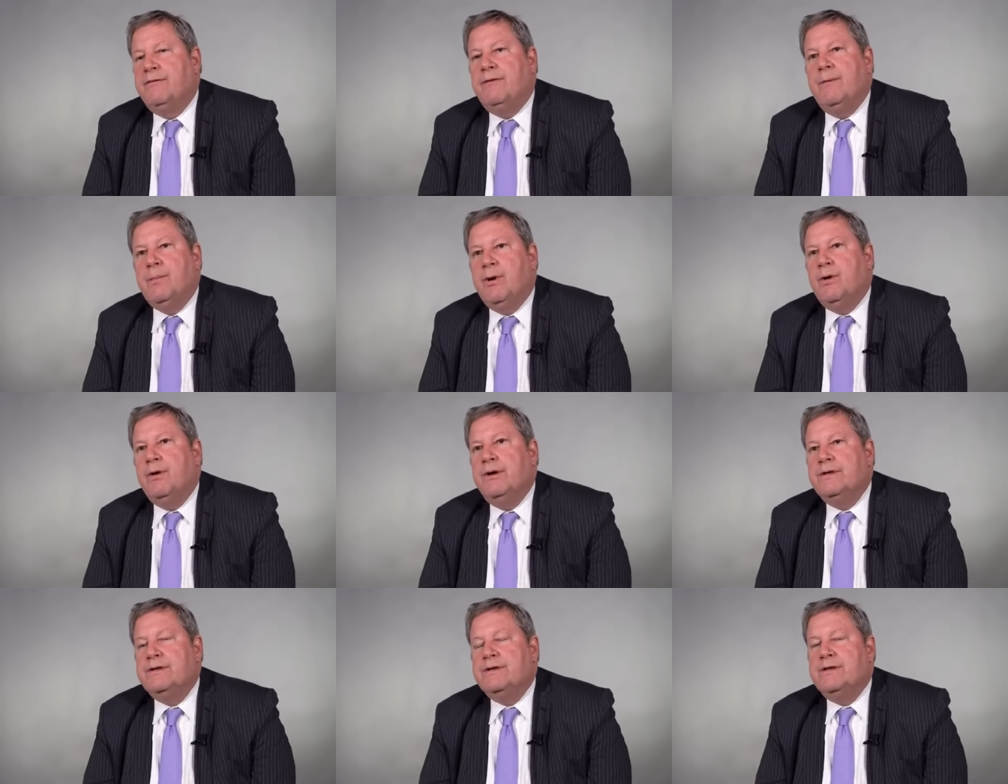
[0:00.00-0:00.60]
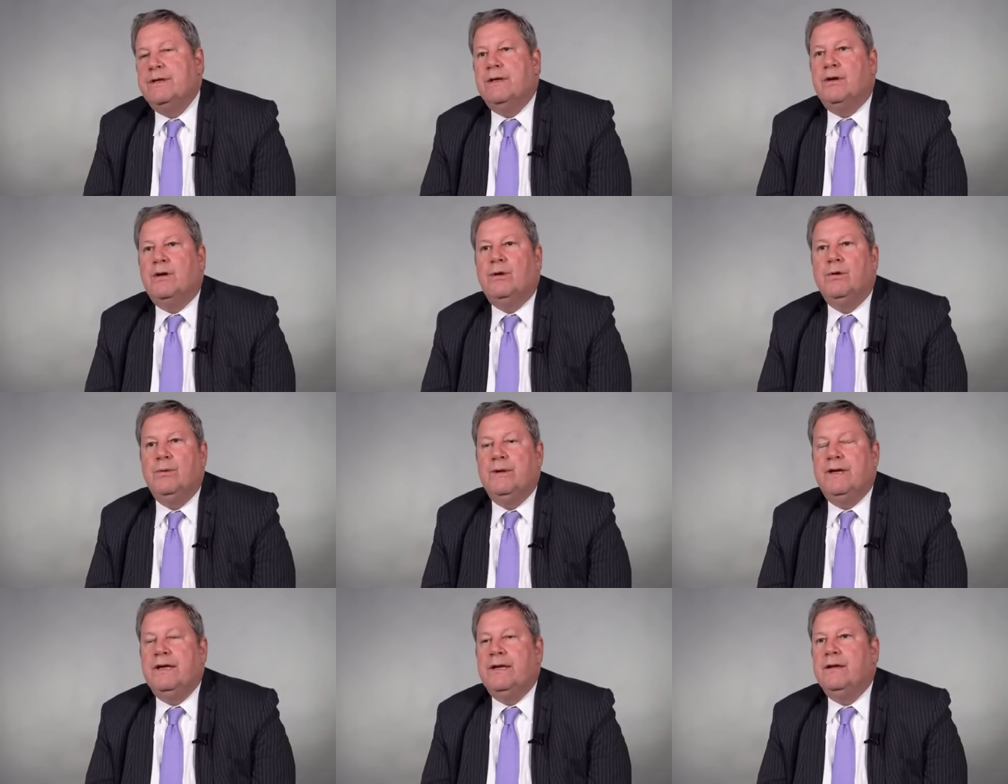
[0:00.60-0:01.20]
of importance,
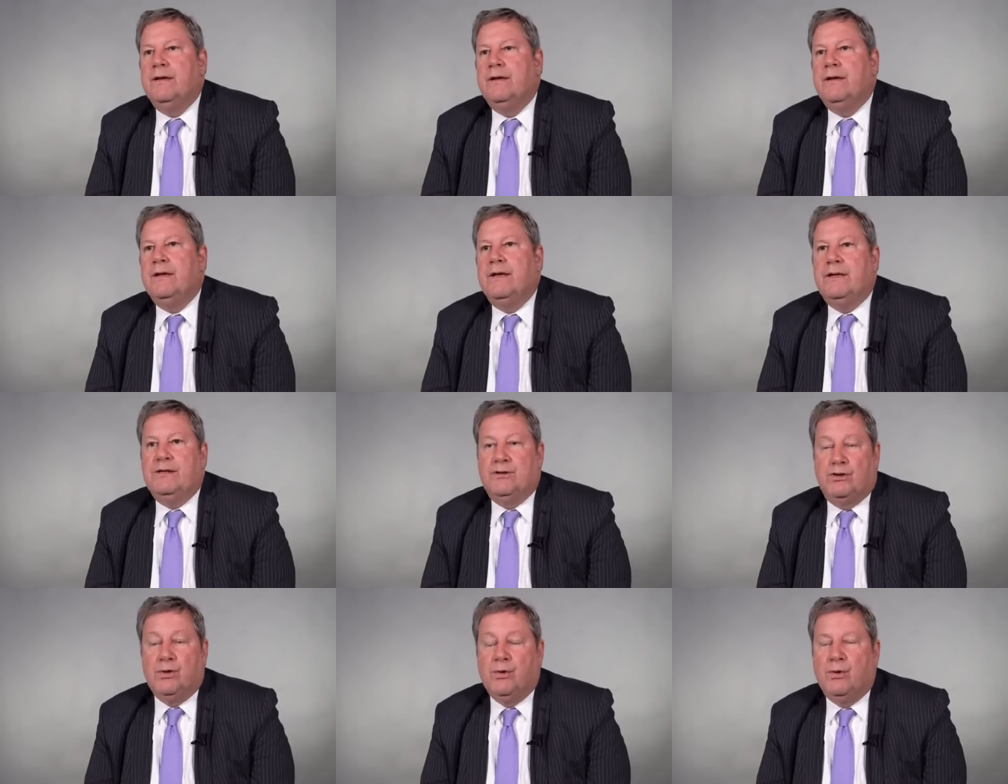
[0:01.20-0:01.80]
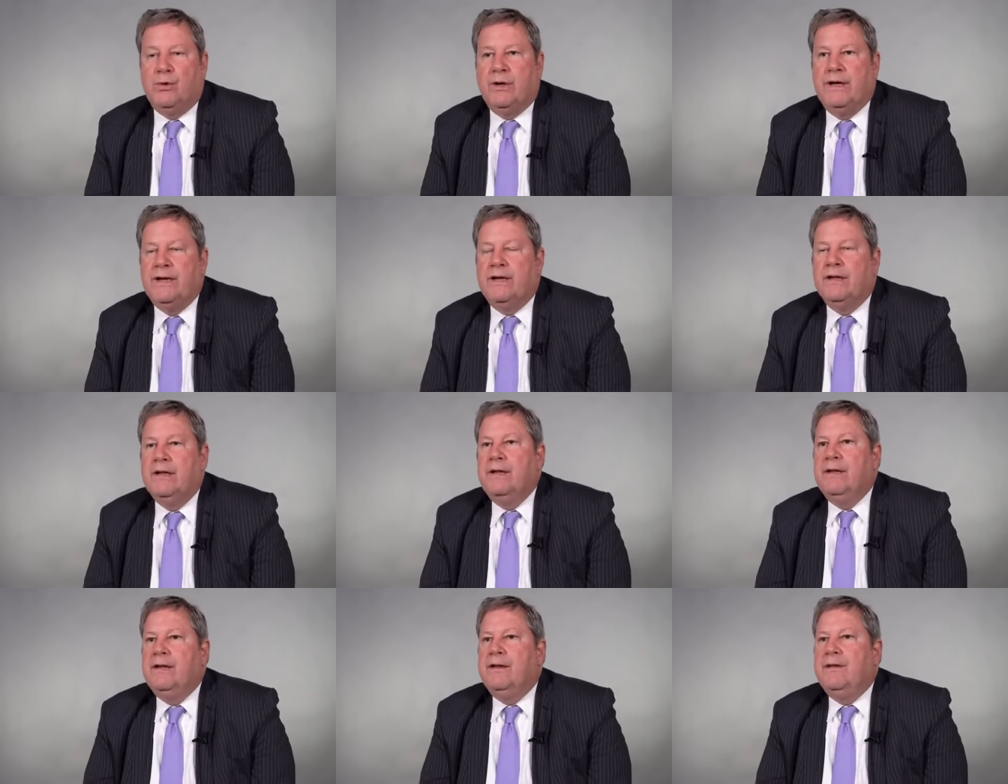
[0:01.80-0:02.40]
including ensuring